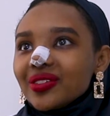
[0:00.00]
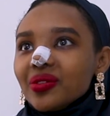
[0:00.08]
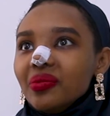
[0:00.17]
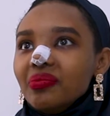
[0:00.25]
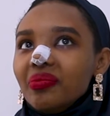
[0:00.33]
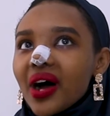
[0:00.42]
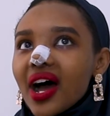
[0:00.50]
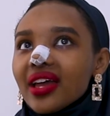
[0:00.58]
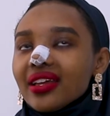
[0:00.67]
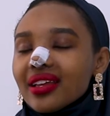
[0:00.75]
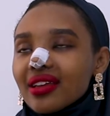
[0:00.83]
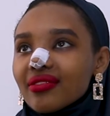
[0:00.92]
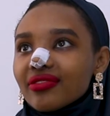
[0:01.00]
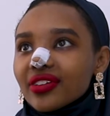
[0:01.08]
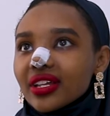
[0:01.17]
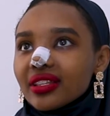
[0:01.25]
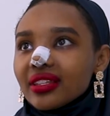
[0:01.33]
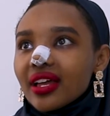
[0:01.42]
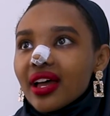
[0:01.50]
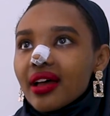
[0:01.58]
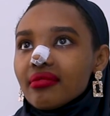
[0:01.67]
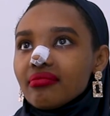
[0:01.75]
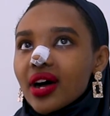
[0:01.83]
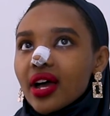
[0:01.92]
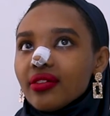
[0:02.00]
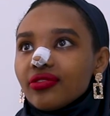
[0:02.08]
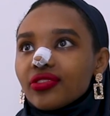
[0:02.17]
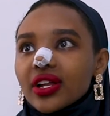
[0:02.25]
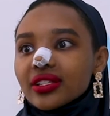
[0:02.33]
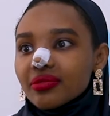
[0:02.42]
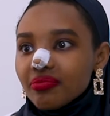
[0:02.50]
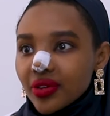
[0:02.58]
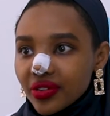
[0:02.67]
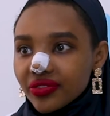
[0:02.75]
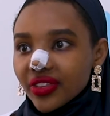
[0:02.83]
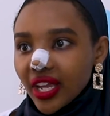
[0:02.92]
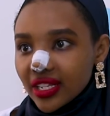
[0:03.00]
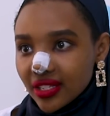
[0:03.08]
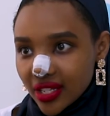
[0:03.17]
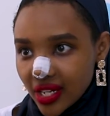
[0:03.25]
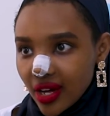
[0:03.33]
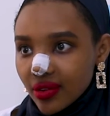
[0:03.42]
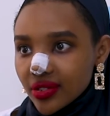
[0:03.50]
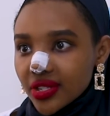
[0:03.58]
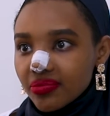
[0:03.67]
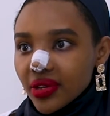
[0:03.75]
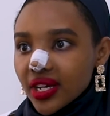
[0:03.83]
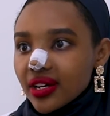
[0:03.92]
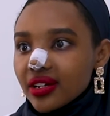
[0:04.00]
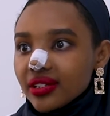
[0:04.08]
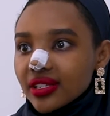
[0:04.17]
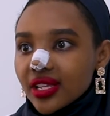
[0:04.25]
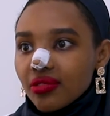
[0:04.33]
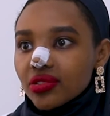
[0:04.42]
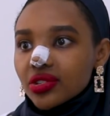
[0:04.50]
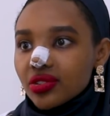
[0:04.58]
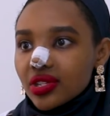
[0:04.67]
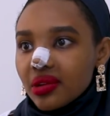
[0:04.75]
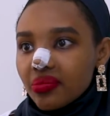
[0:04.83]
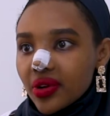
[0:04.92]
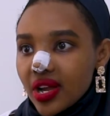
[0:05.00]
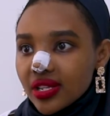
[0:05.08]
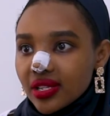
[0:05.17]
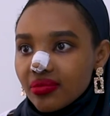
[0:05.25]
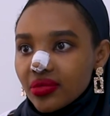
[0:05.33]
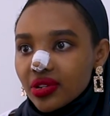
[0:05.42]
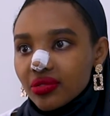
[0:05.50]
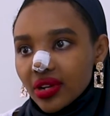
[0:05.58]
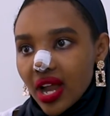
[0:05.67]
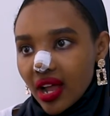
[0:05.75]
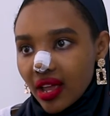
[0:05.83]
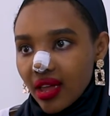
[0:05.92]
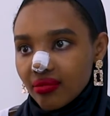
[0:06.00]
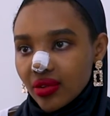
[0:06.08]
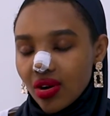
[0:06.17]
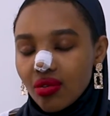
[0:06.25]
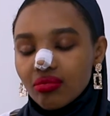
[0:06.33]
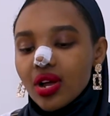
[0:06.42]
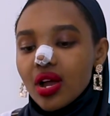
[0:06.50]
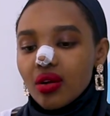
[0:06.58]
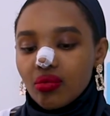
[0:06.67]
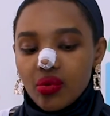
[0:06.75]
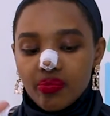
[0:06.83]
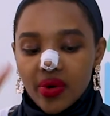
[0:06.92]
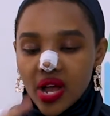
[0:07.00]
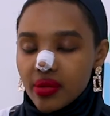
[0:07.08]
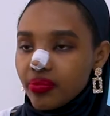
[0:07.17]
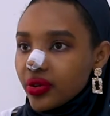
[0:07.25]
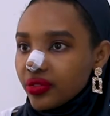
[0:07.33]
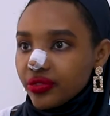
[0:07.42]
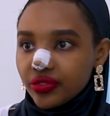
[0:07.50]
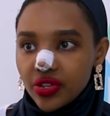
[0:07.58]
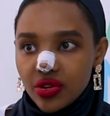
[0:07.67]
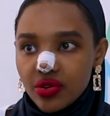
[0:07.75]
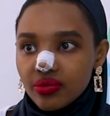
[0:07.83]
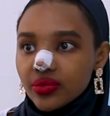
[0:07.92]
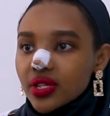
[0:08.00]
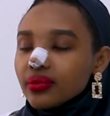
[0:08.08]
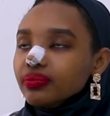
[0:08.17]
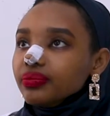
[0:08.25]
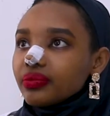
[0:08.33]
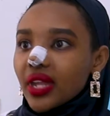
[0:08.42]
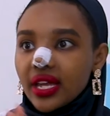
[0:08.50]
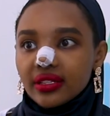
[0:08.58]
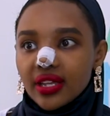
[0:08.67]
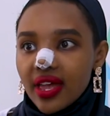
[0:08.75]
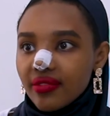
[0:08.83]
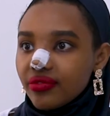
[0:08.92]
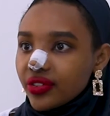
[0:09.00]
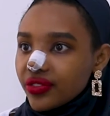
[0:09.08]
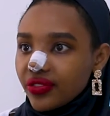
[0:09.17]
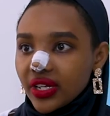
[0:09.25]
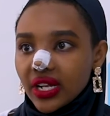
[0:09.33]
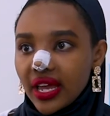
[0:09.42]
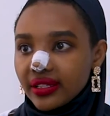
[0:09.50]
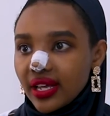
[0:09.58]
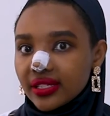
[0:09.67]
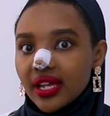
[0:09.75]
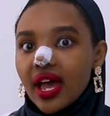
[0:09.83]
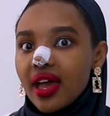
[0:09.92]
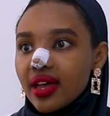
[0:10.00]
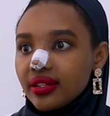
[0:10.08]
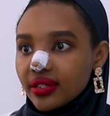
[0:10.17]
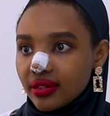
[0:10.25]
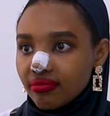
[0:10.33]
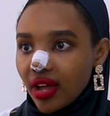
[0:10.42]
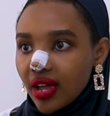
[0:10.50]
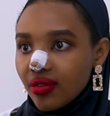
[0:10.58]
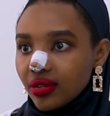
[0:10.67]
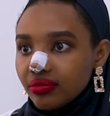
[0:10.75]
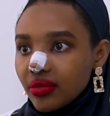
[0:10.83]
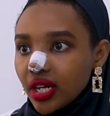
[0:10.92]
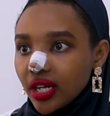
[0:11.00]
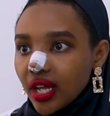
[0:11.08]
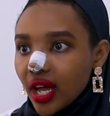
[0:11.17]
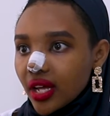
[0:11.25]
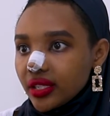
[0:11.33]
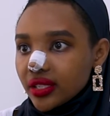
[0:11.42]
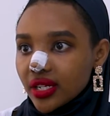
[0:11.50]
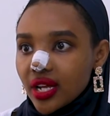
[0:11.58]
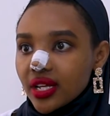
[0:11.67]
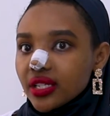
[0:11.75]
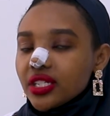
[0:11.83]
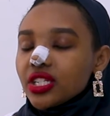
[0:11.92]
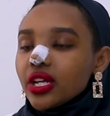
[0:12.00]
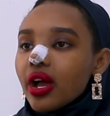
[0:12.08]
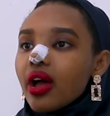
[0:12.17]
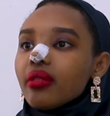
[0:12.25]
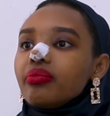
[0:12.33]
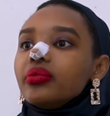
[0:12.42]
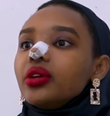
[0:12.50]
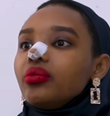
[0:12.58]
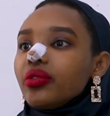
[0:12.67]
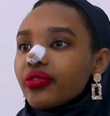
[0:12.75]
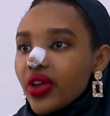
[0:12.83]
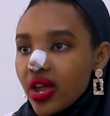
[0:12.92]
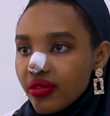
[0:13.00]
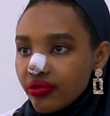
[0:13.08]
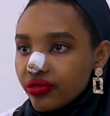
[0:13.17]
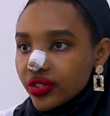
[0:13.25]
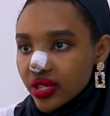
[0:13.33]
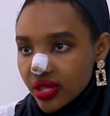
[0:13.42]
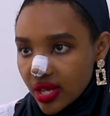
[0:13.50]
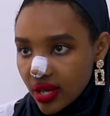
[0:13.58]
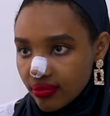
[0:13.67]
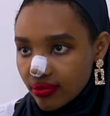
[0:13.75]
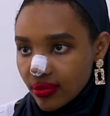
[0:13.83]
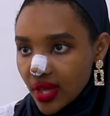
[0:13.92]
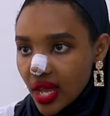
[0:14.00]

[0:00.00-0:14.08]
to buy even my friend's birthday's clothes, because I want to surprise someone when I came home. Would buy perfumes and everything like that. I had my own money, and she helped me with everything.